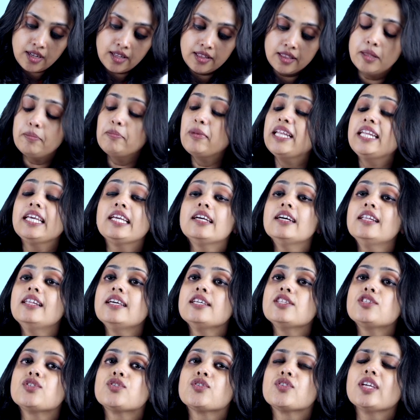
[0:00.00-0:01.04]
the medical
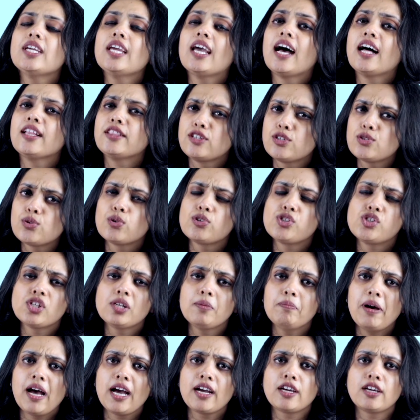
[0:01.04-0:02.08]
history and the social
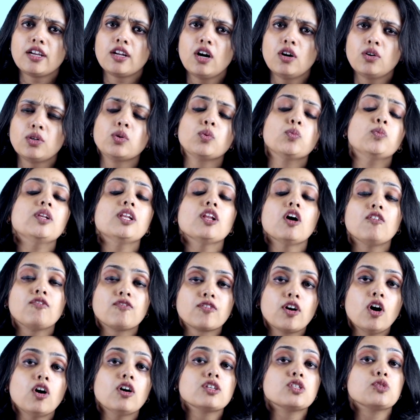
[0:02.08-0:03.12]
background will of
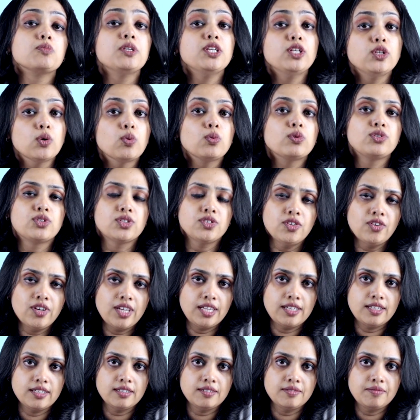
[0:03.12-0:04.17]
course be known to the
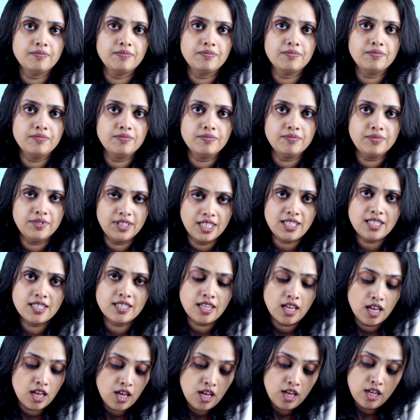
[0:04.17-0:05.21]
reader. Yes,
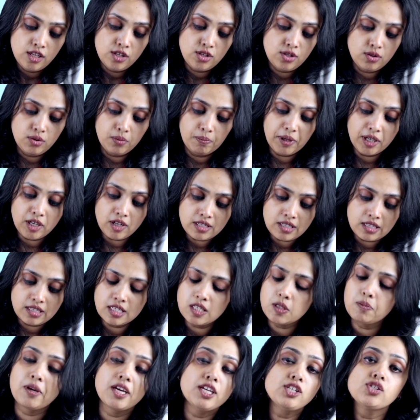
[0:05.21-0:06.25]
so because
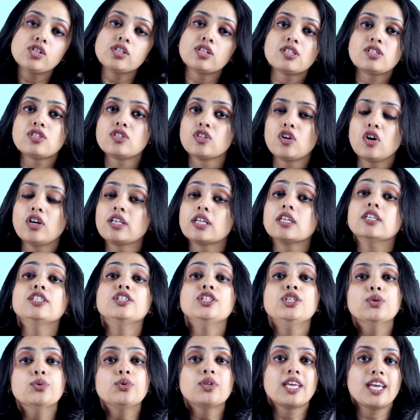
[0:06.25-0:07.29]
this patient is not a
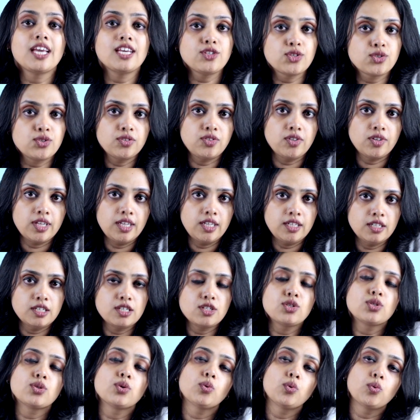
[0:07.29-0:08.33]
new case to the reader,
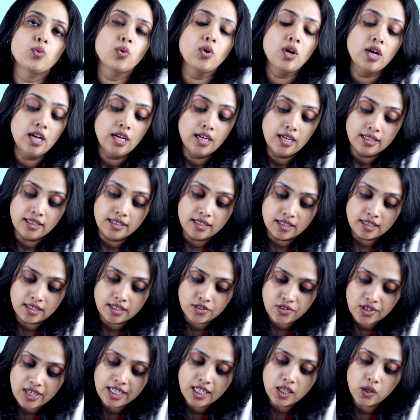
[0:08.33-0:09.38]
so the
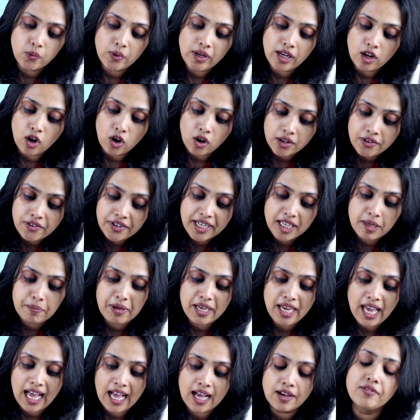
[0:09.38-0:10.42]
reader will already
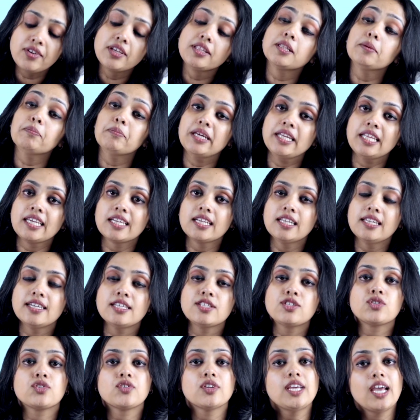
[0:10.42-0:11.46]
be having the medical
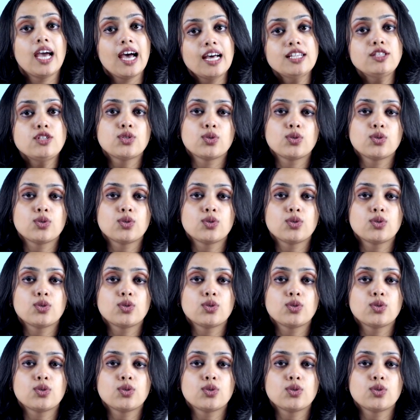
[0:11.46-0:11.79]
history and